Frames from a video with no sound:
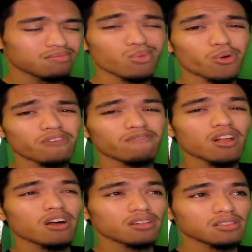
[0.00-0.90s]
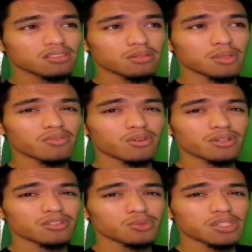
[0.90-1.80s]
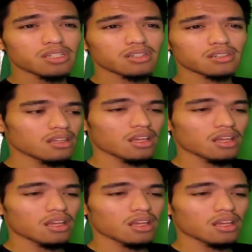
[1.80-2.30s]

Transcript: boring vlog is going to be boring this week.